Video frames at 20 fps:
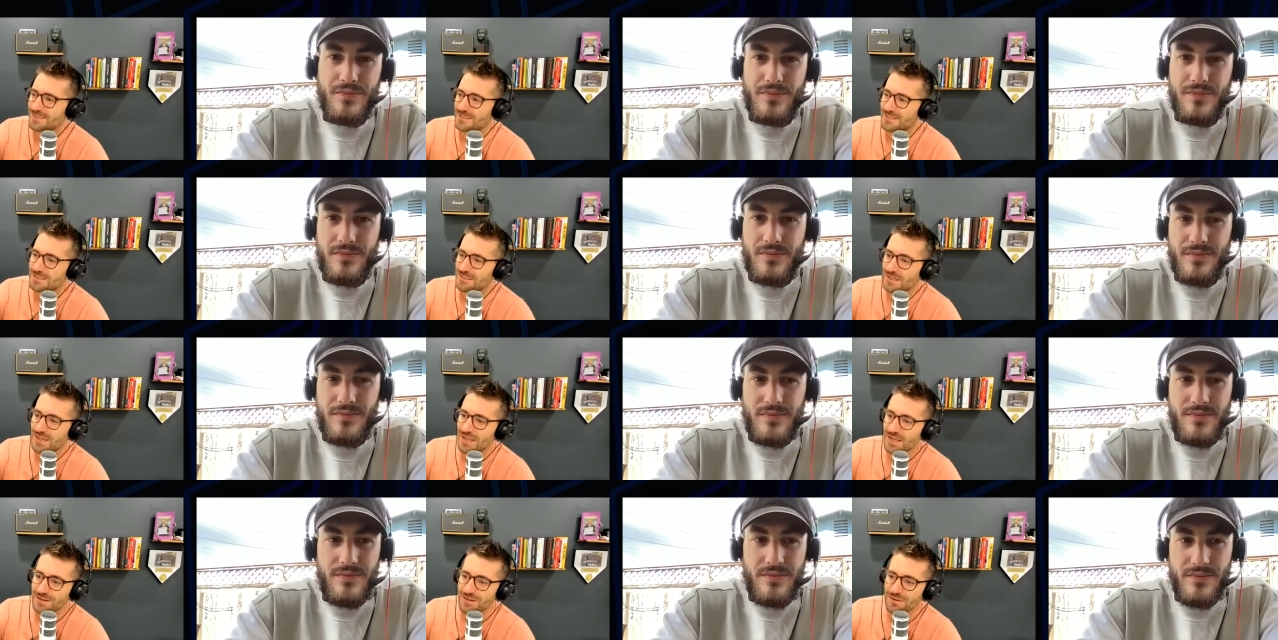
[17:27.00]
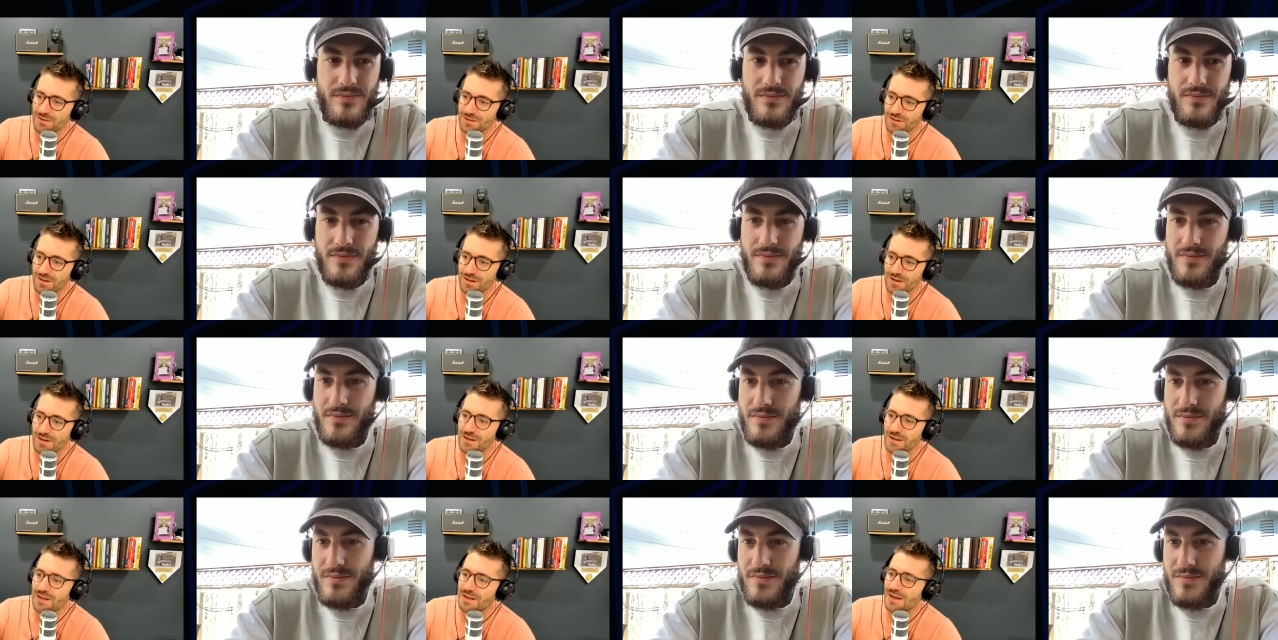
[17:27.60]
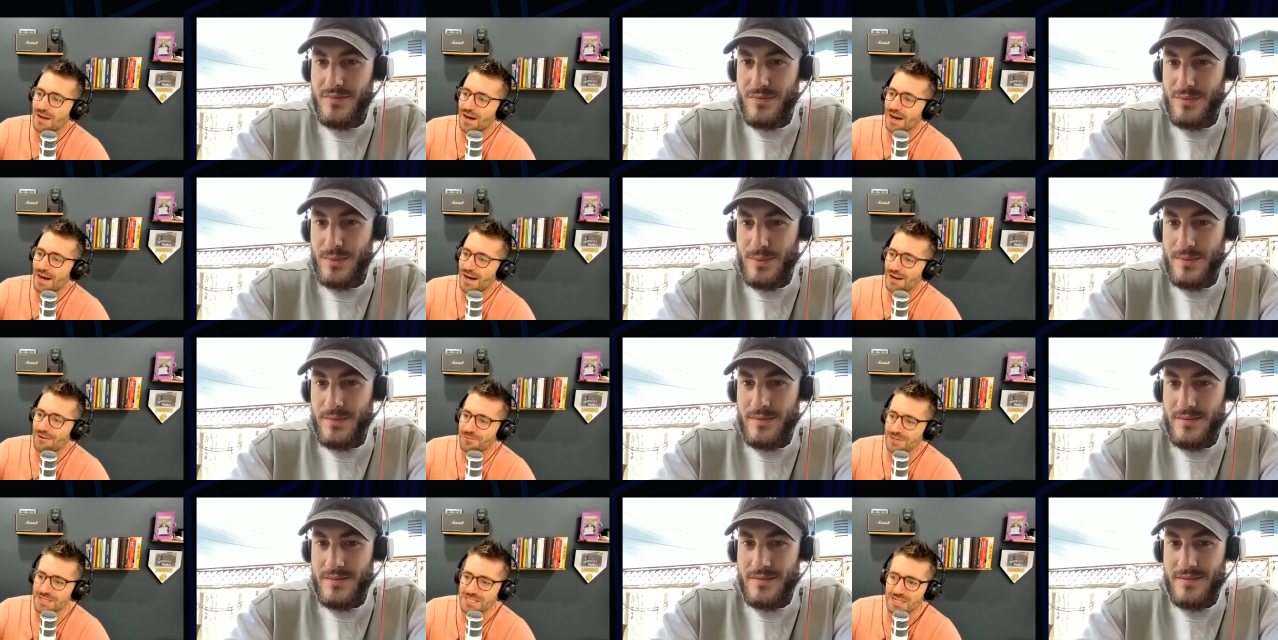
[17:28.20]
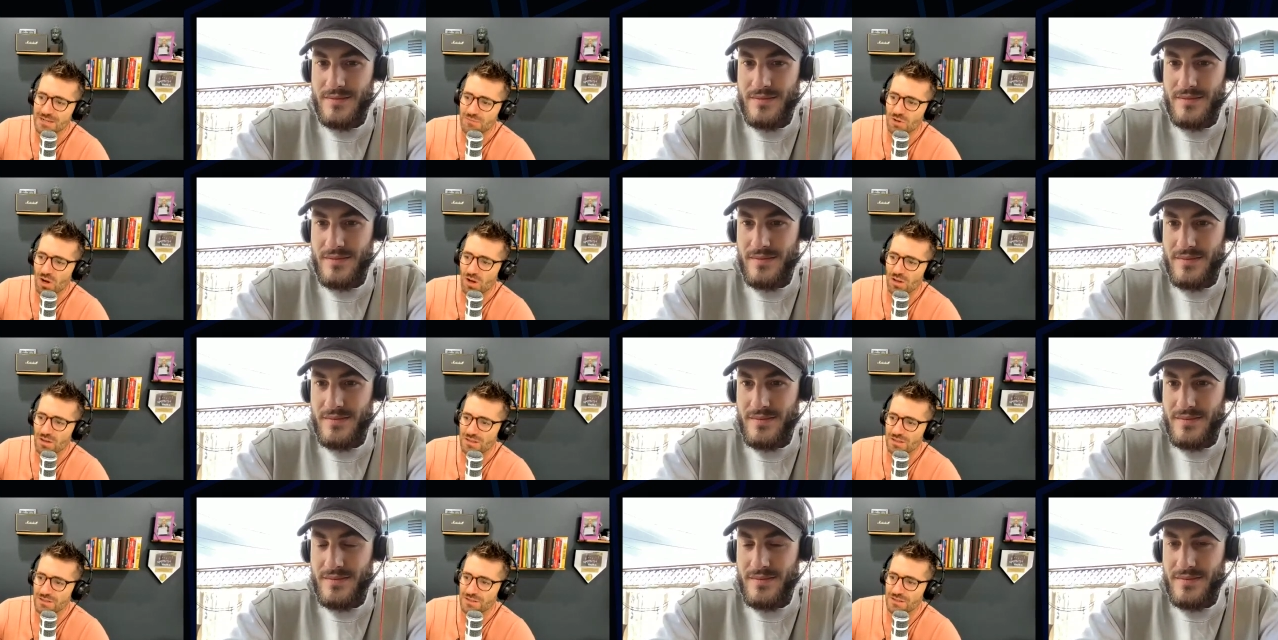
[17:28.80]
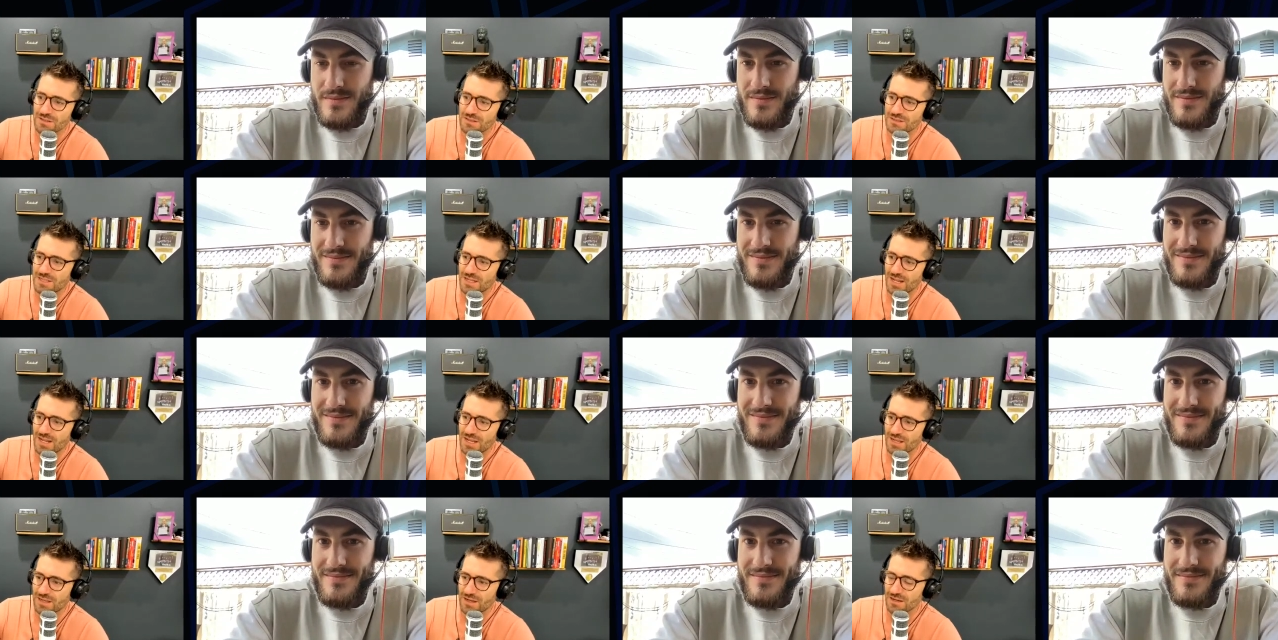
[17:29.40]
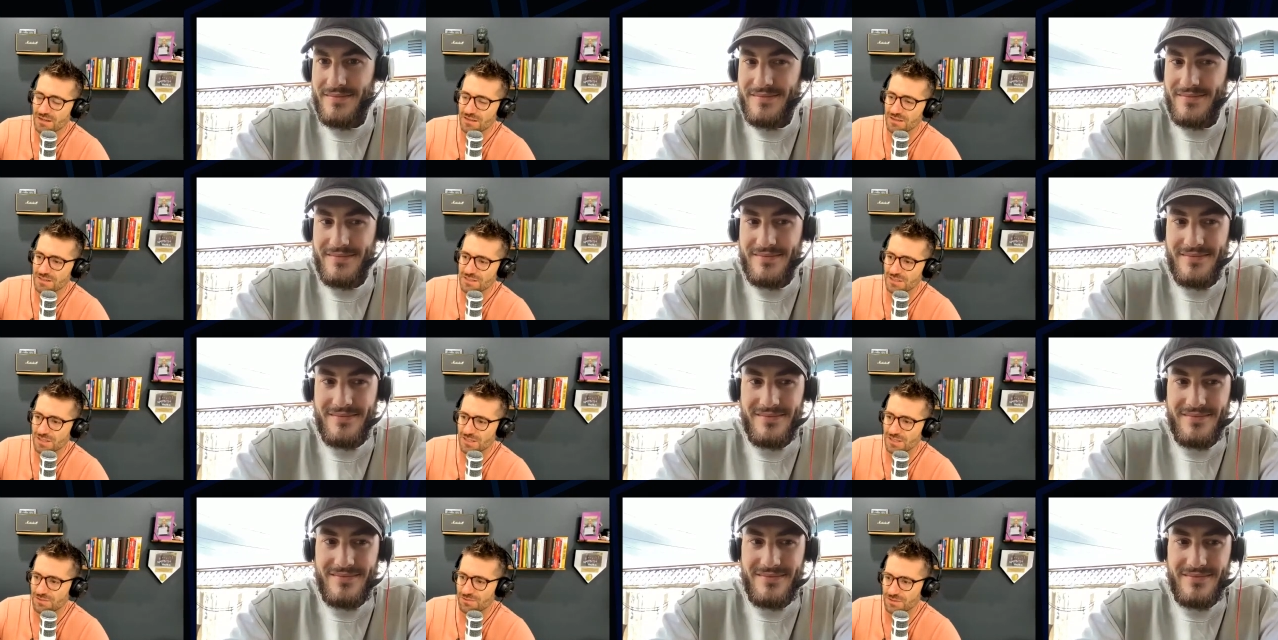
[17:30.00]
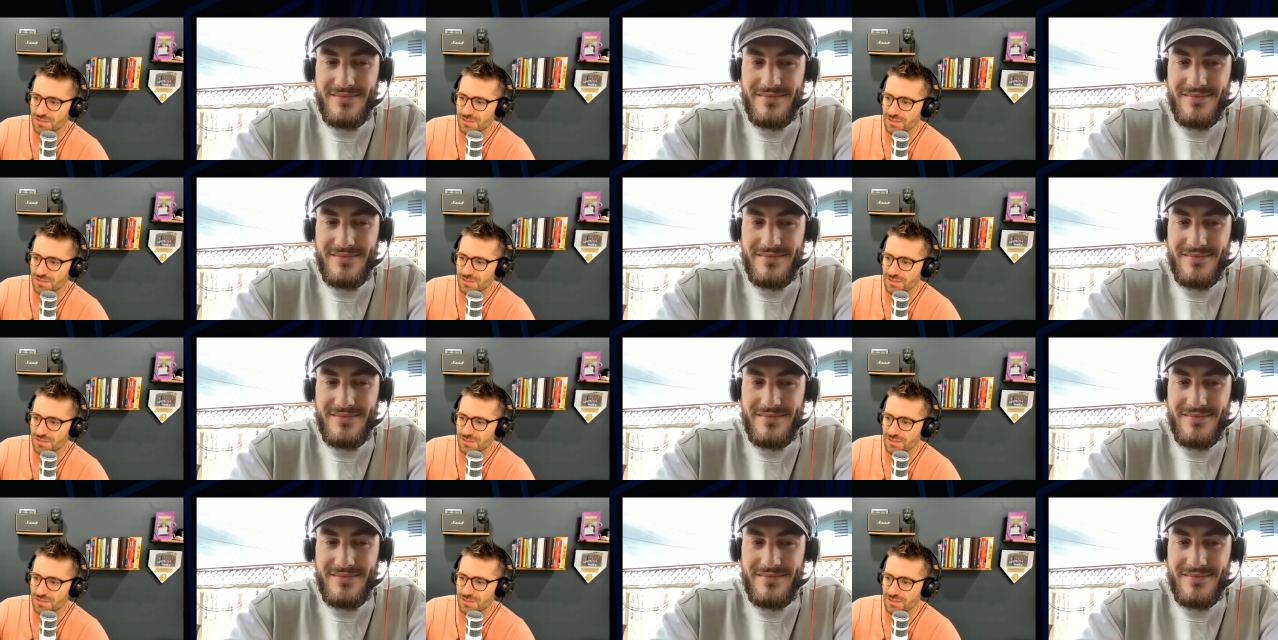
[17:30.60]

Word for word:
Speaker 1: Yeah, doing good. Uh, reason I'm calling you today, Gareth, is is really